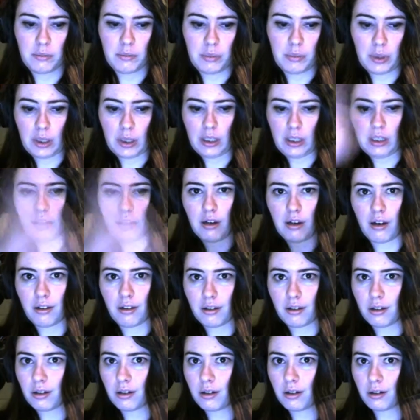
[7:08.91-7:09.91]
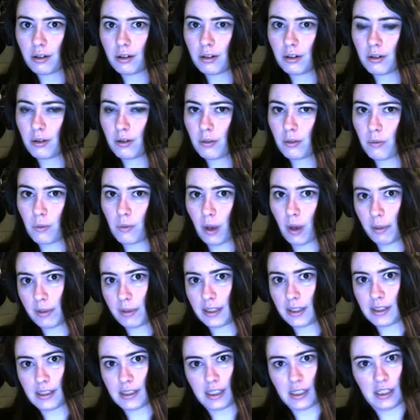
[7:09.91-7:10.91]
putting other
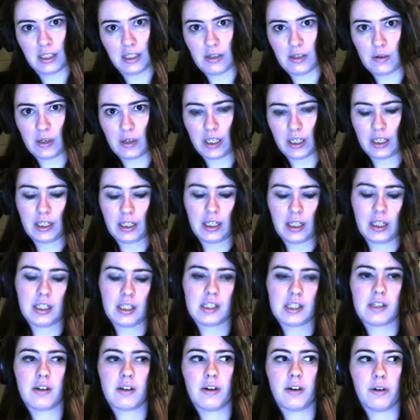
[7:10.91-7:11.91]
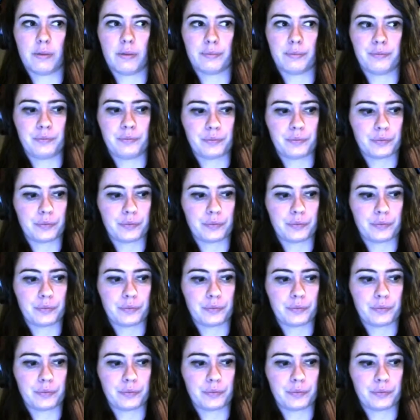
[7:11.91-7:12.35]
weapons into it. And so